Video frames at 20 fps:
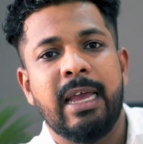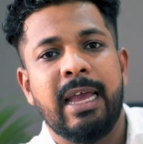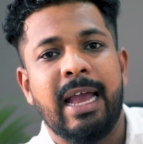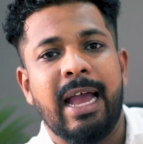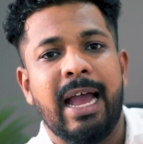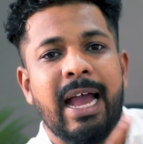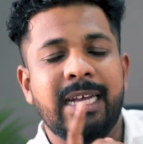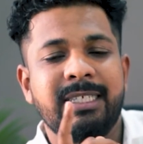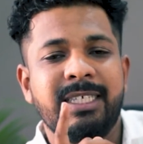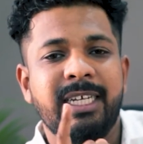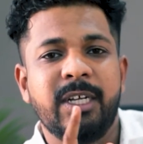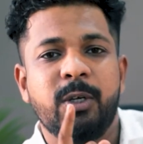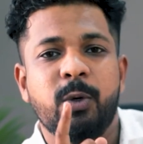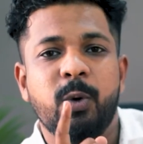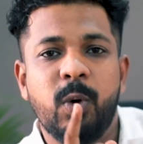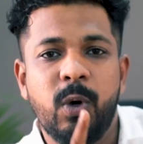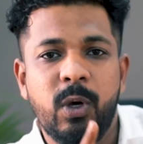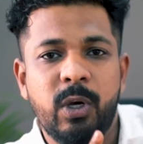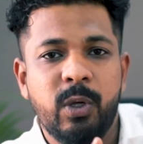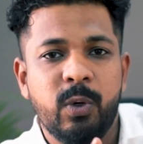As I
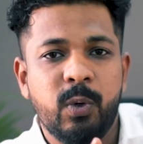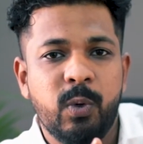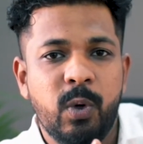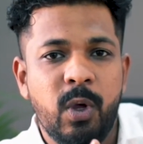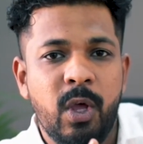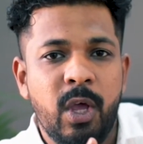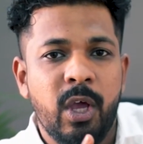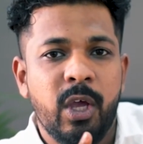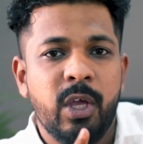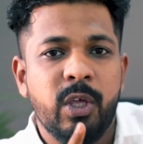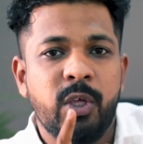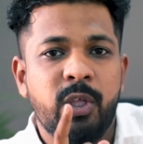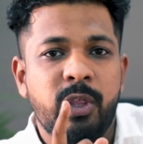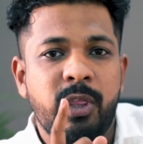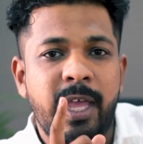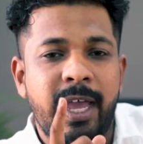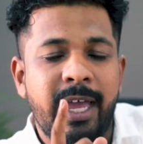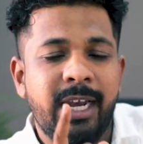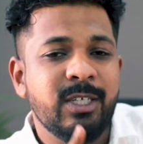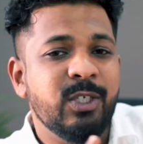told you,
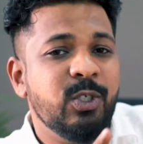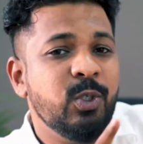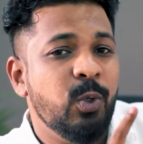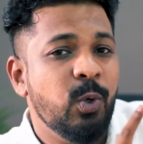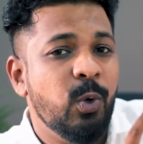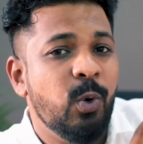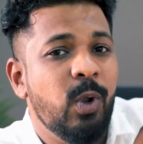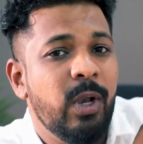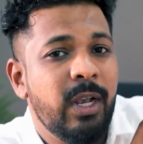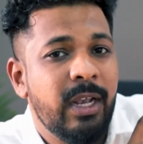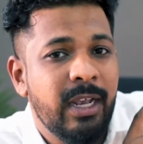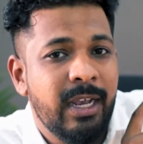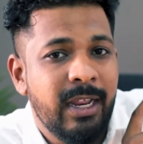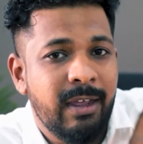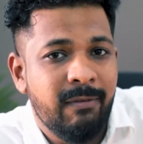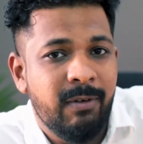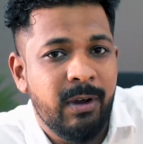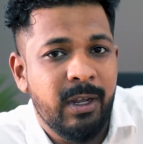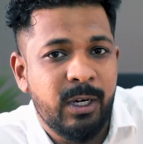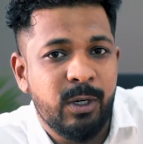there is no
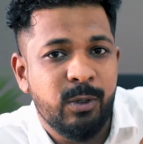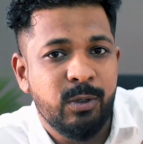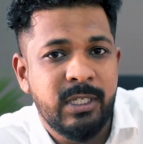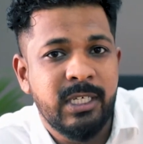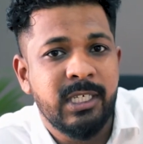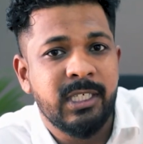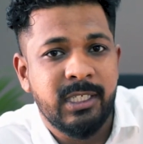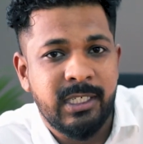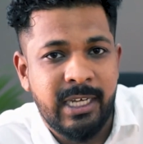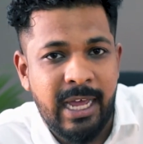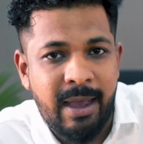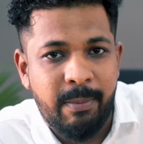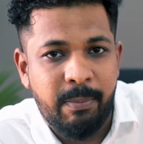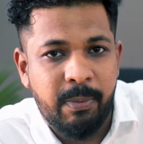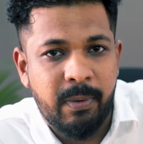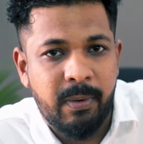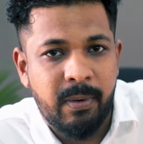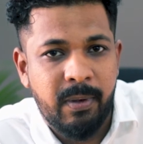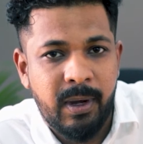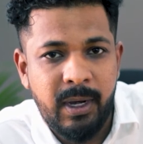lever to this tap.
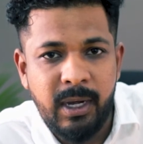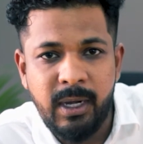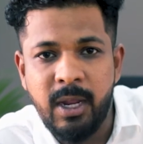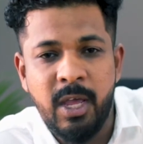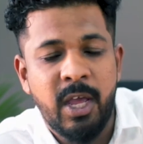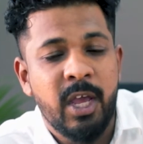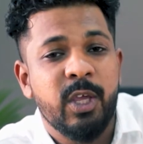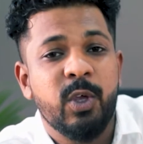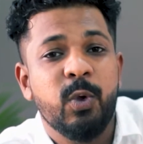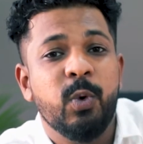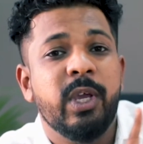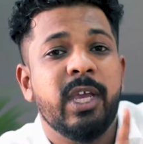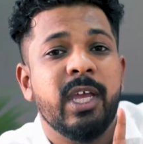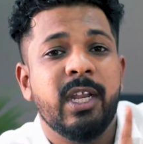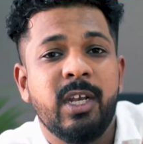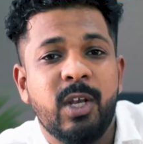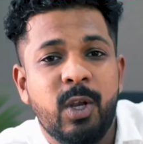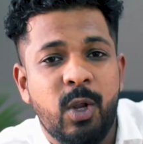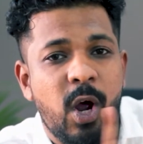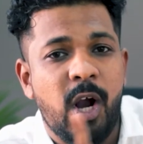Right? You
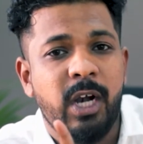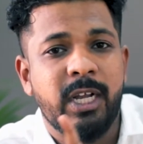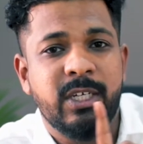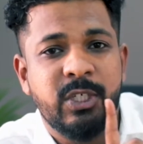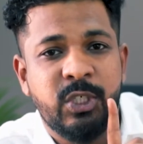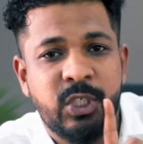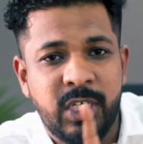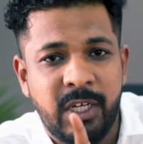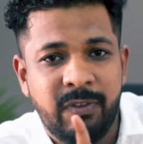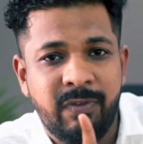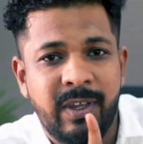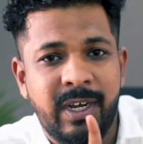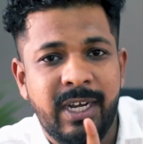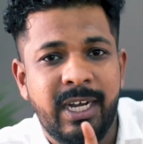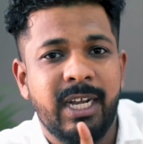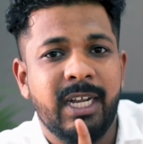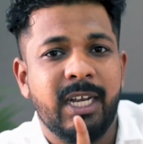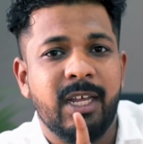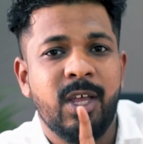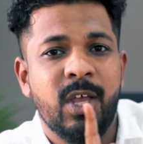cannot
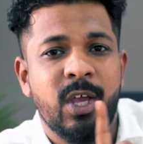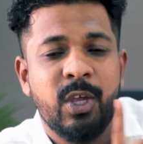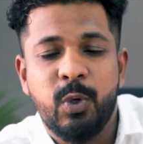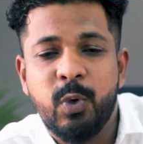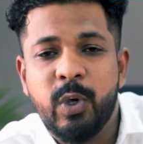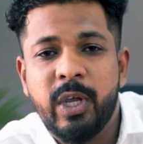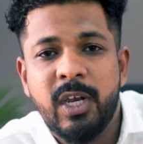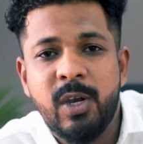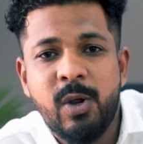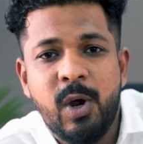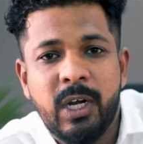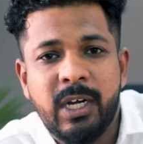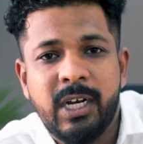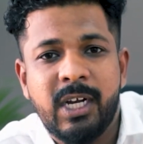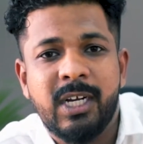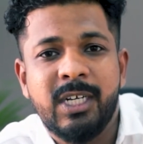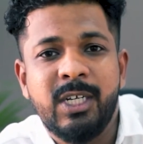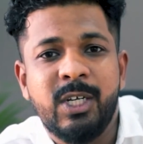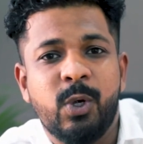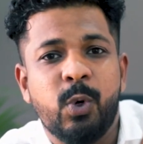generate, you cannot
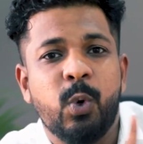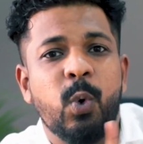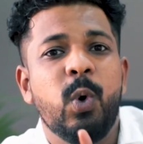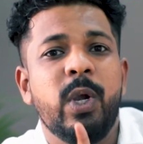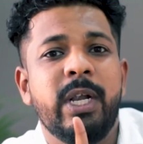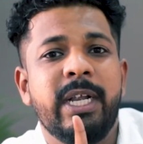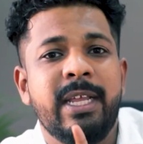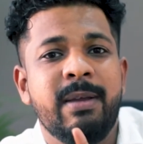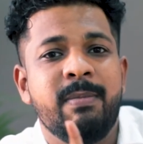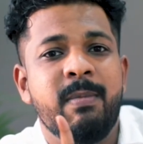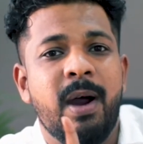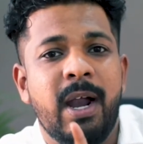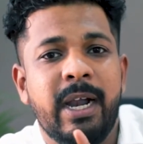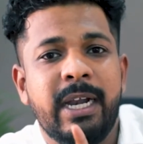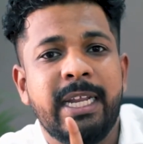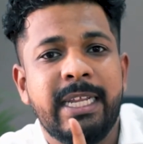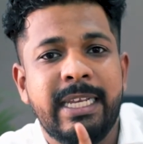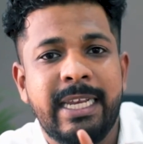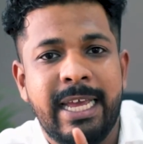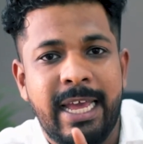control
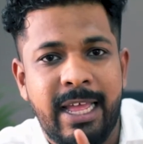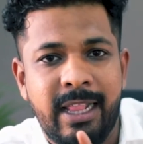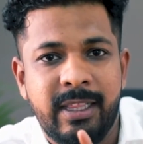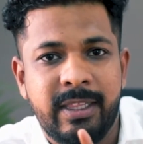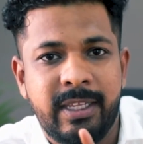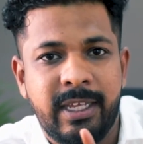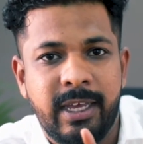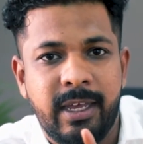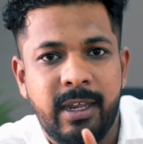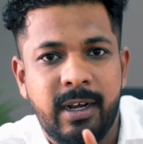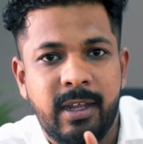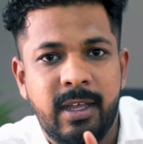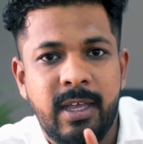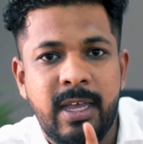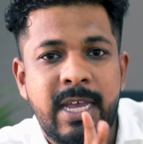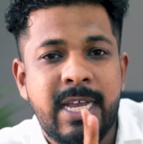demand in healthcare.